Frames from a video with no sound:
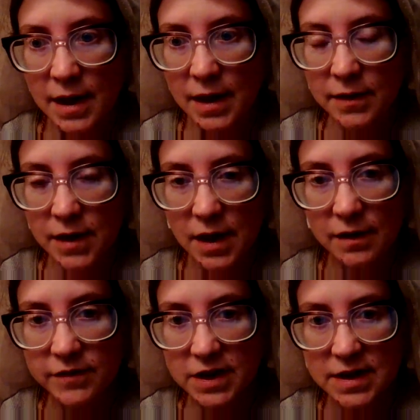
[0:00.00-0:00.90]
and they
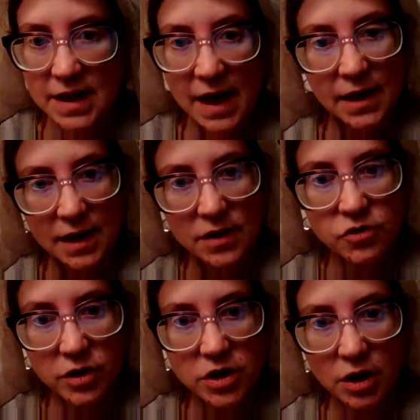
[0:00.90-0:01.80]
have a data
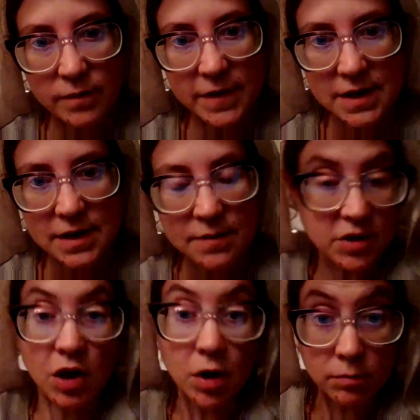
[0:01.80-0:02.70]
entry job that
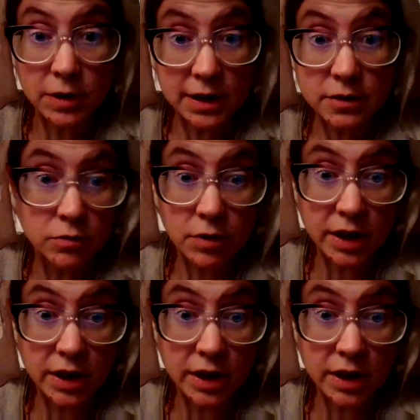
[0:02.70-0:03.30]
seems harmless,